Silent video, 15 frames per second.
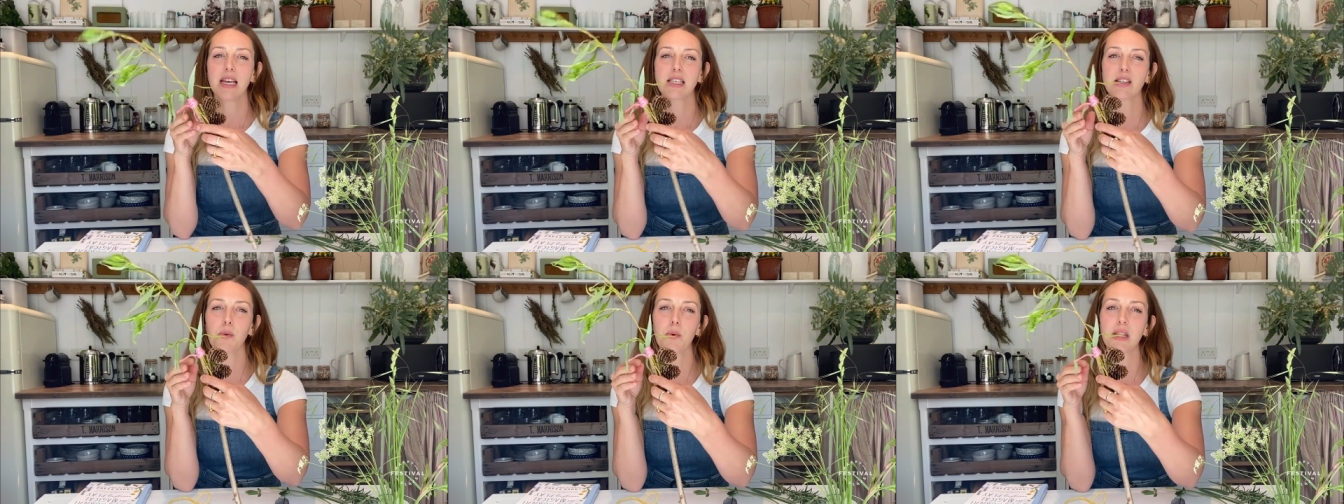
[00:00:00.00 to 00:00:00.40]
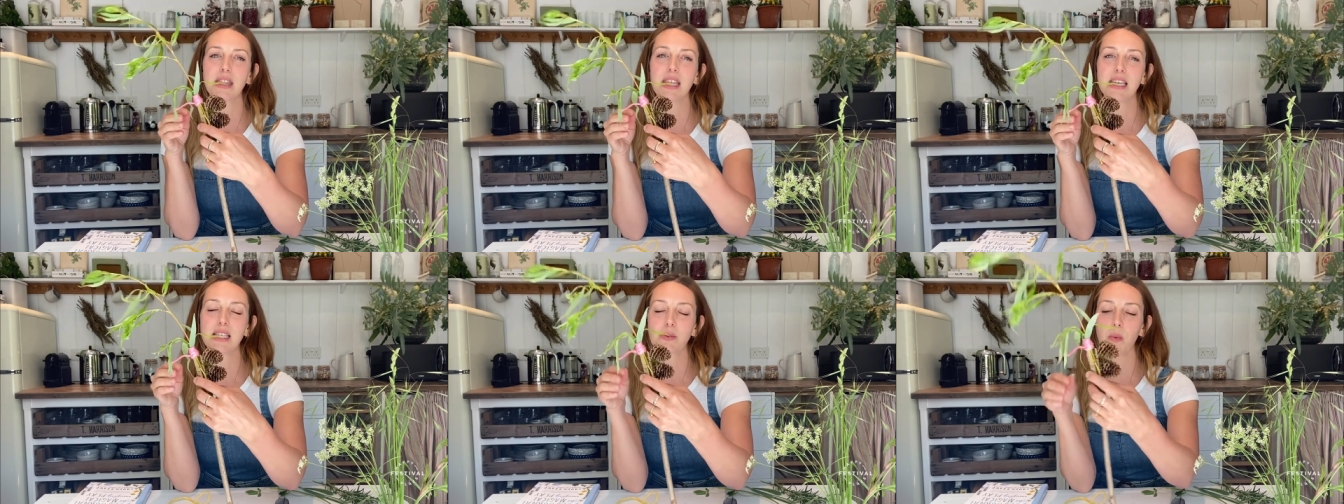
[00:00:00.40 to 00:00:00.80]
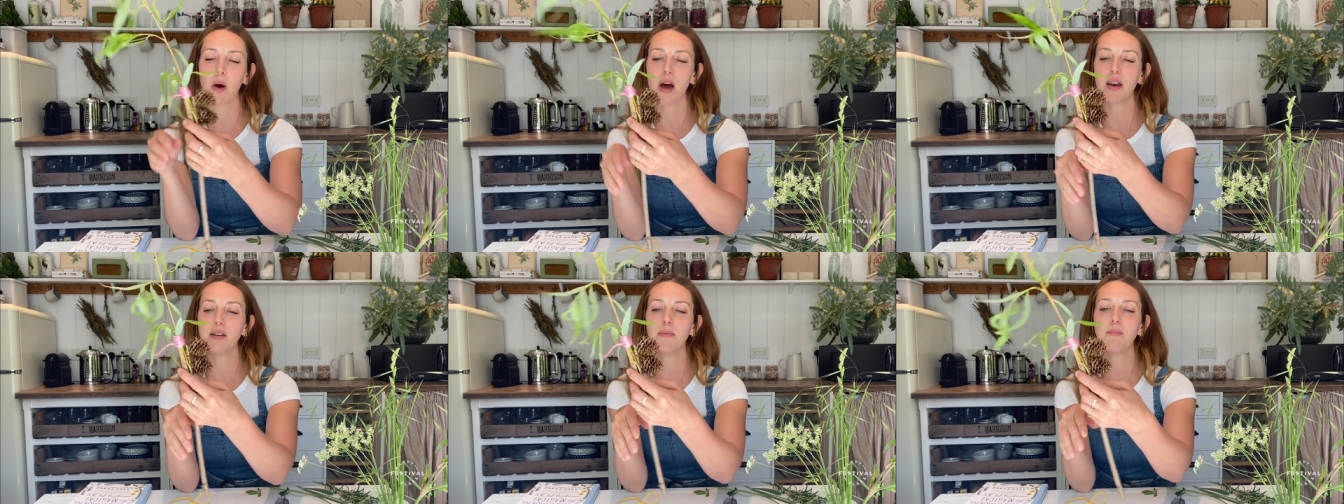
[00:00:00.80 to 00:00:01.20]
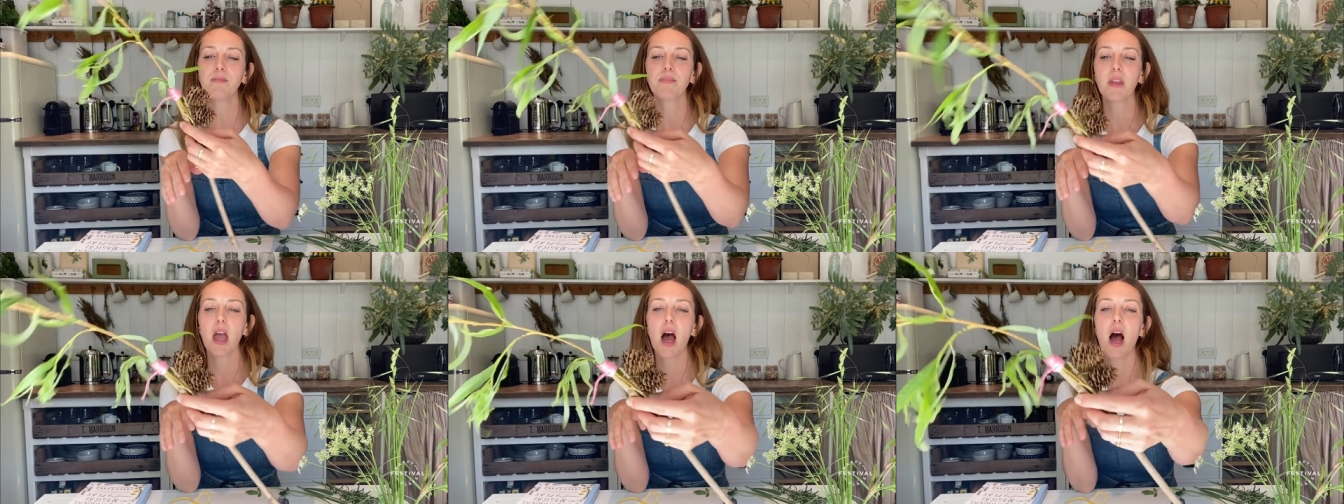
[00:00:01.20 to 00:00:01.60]
So with this one,
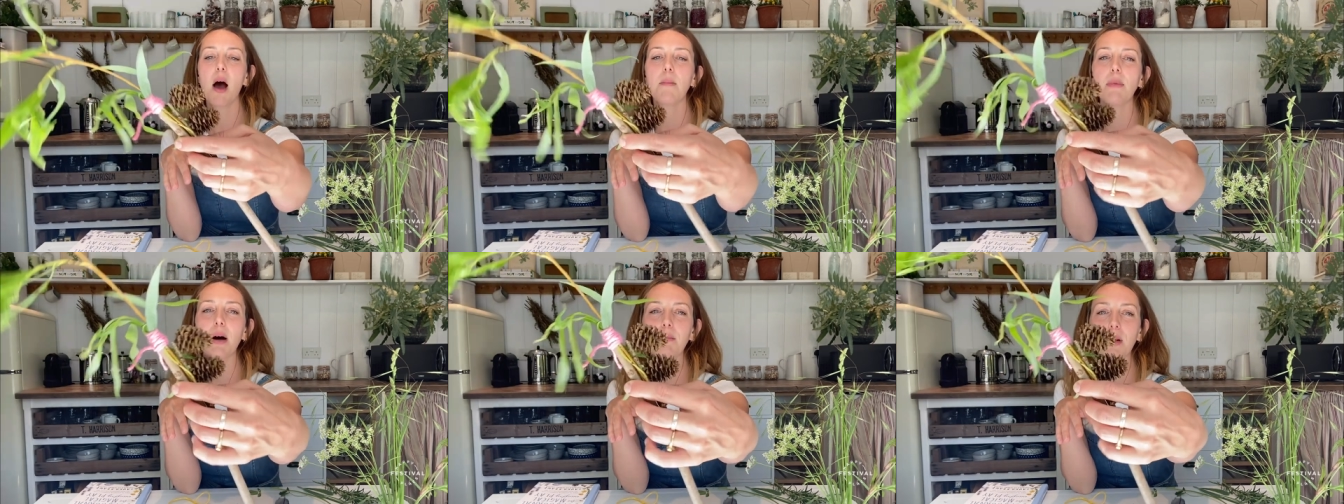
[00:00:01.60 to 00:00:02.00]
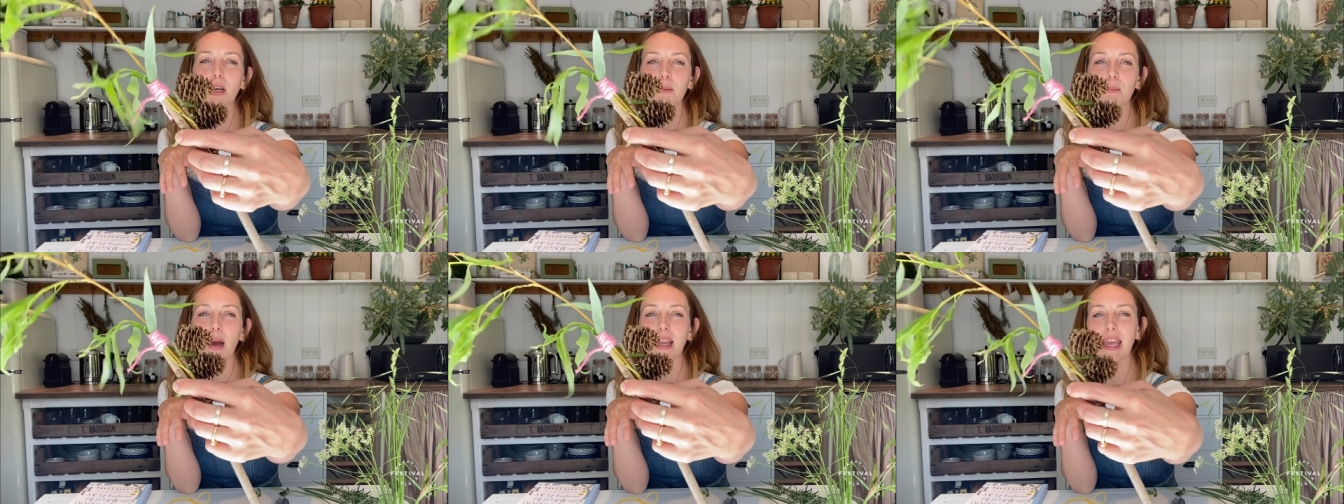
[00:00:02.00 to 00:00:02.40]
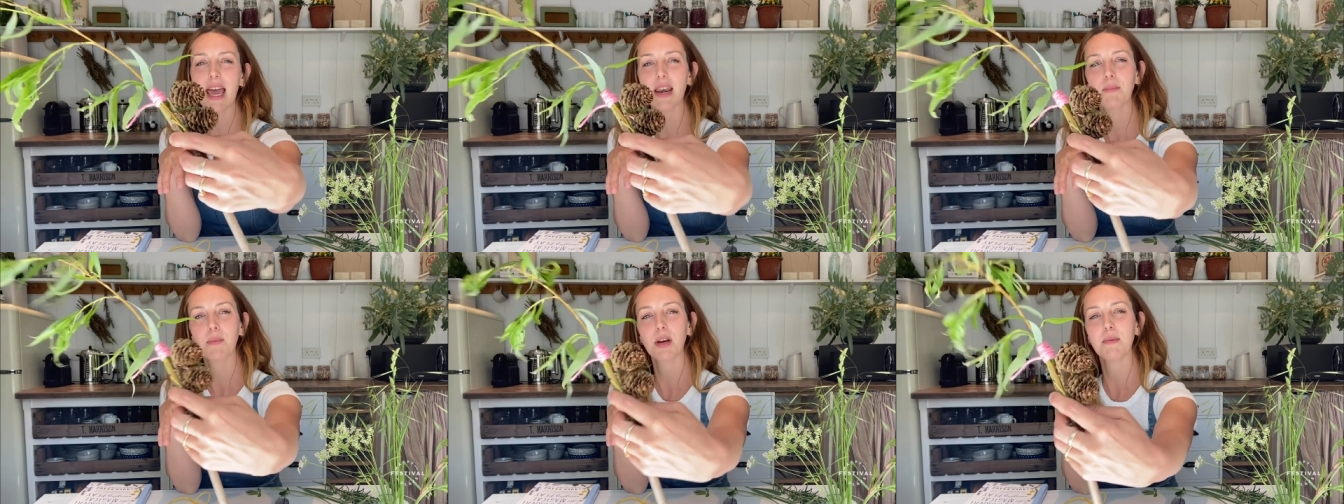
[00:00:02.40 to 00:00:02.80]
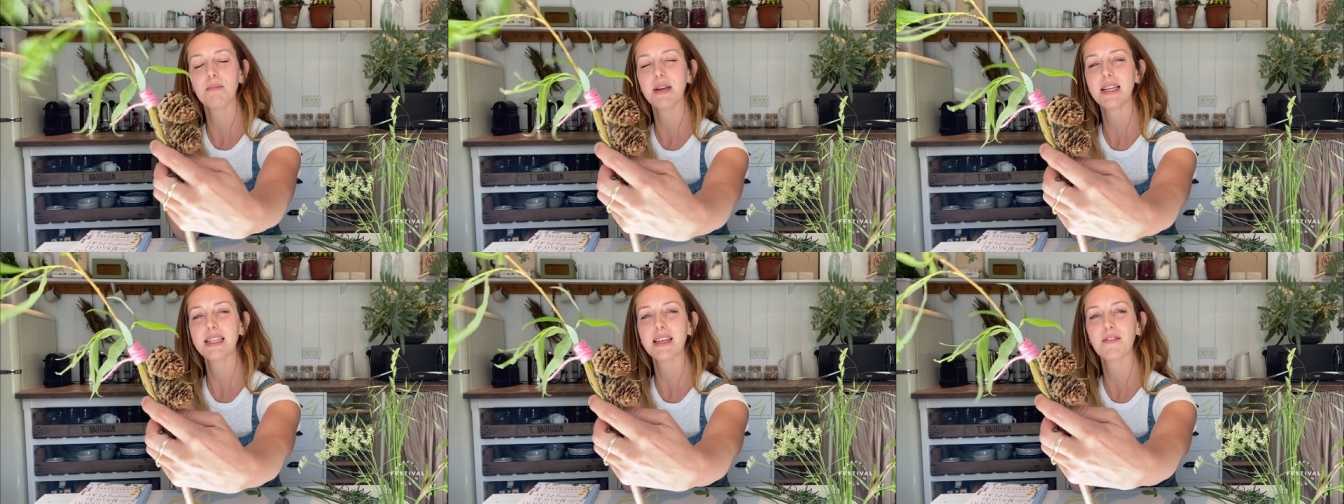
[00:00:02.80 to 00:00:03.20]
um, I'm going to, again, I'm going to
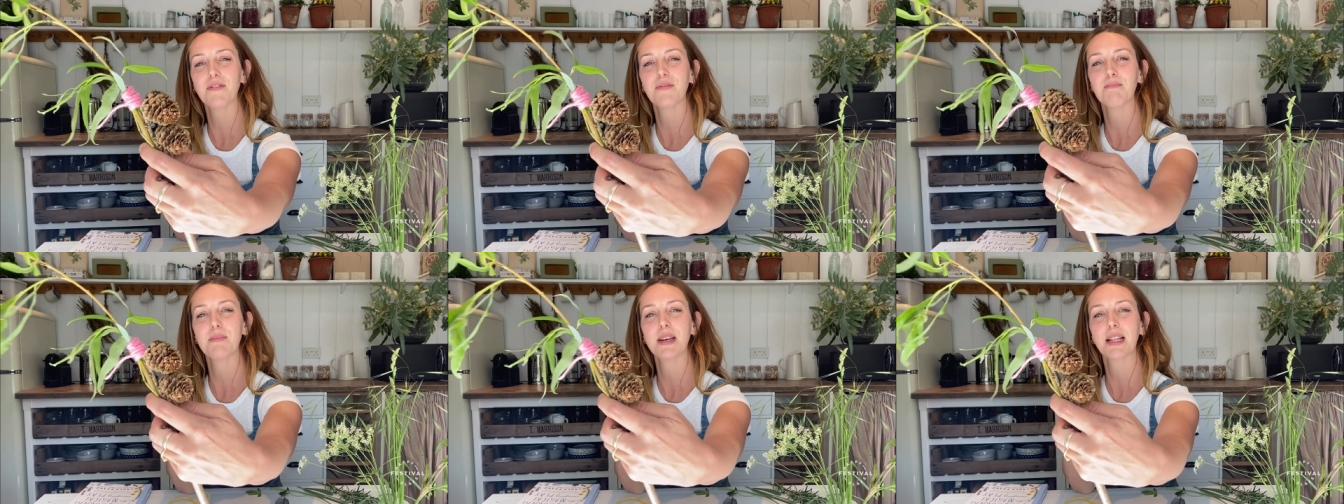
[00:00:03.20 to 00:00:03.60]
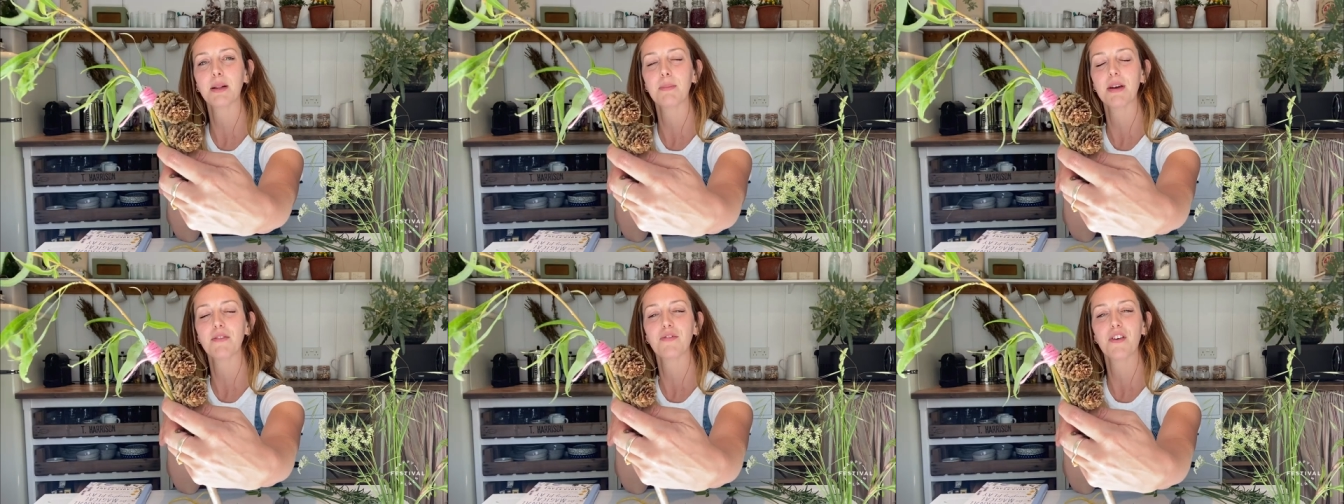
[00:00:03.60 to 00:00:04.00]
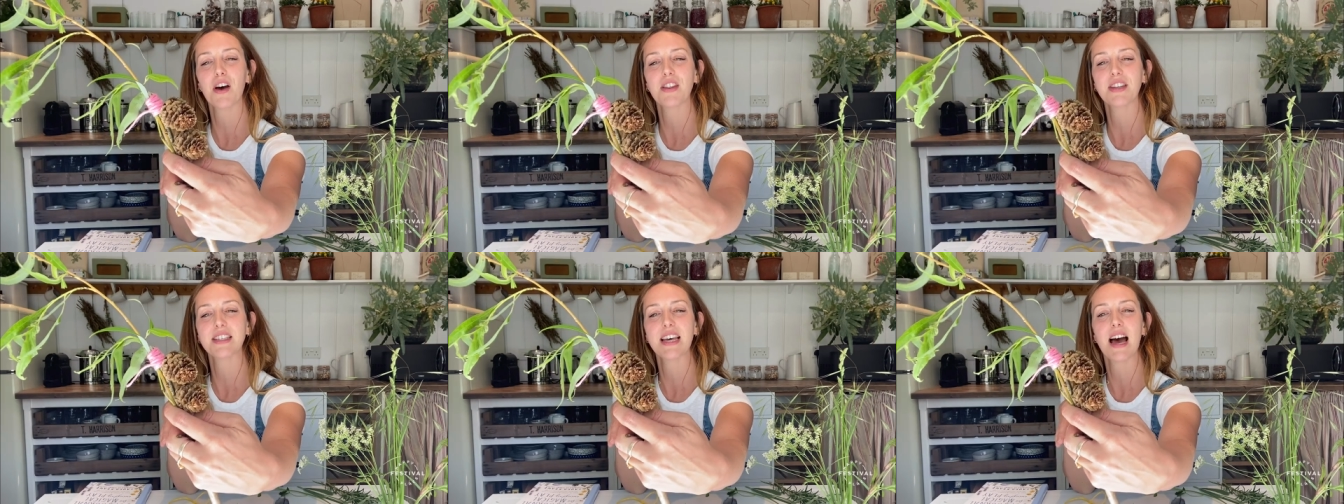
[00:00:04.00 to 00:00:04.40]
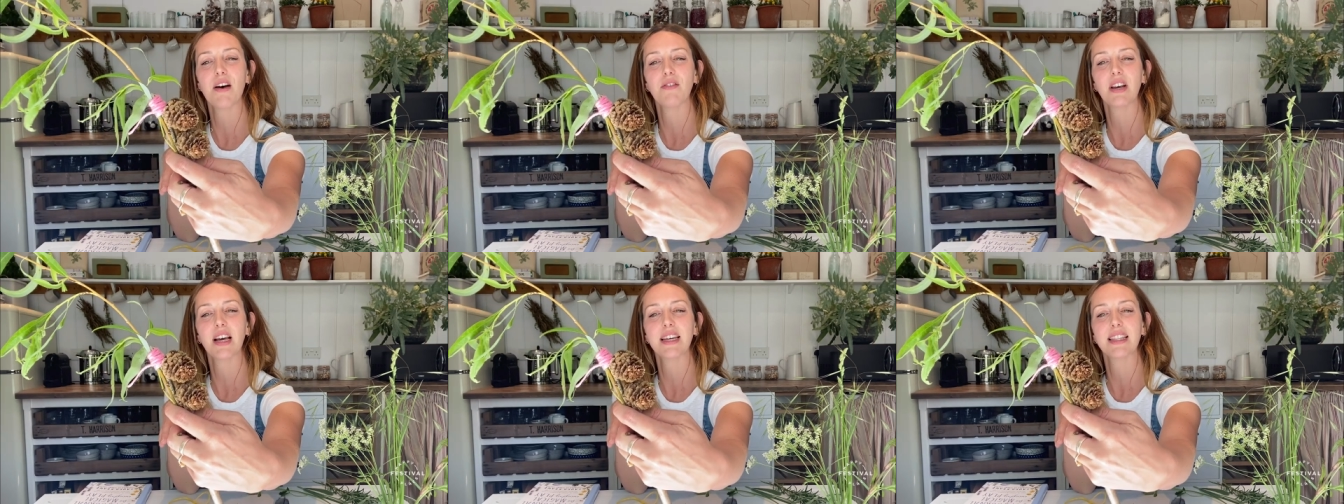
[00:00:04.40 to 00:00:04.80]
meet it a little bit further
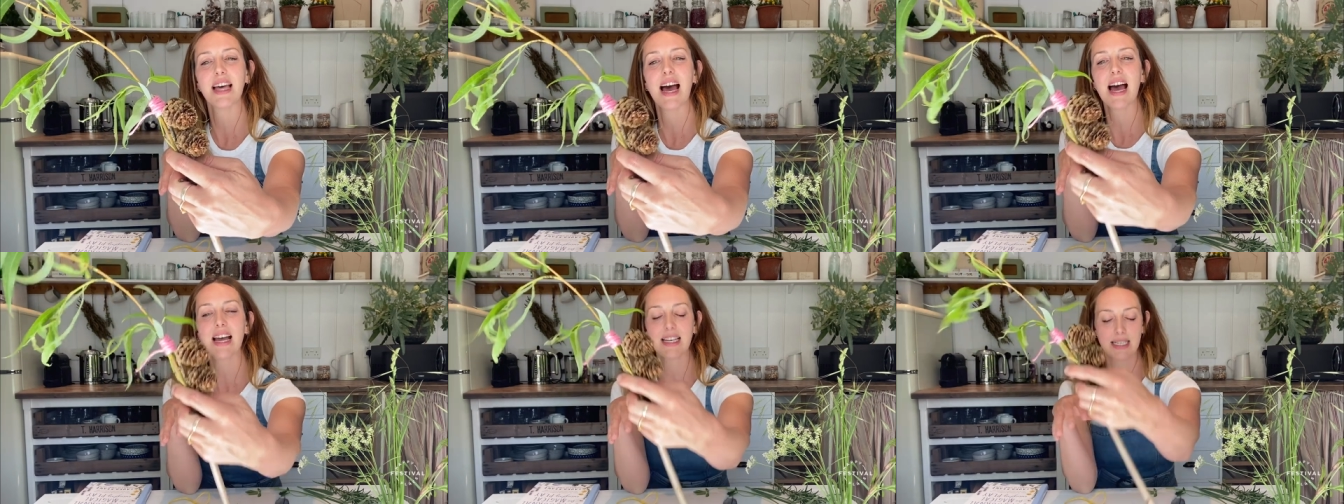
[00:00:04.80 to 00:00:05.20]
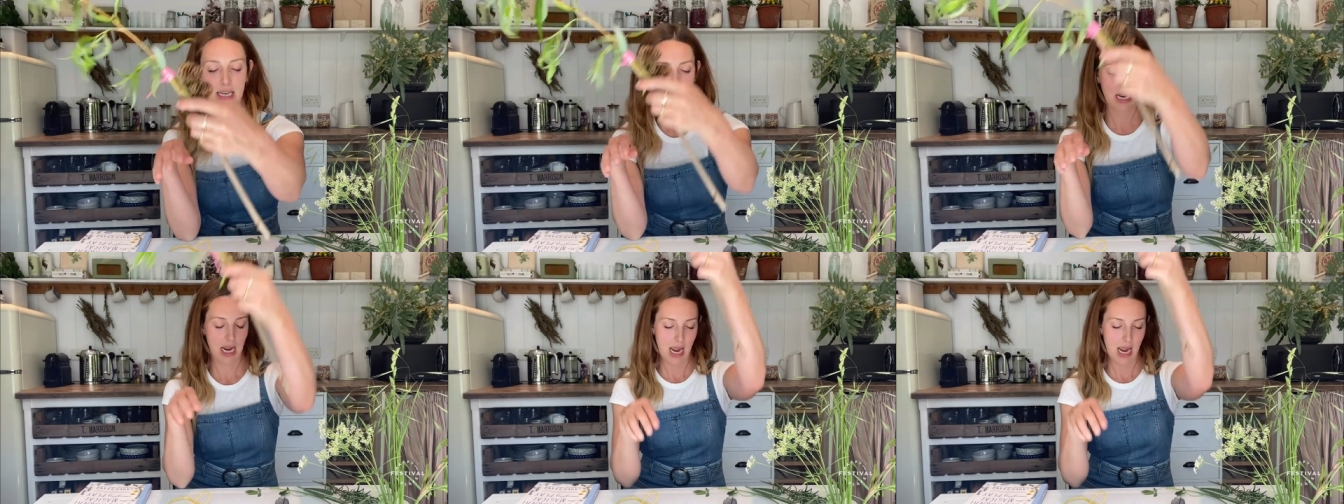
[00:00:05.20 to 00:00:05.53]
down like that.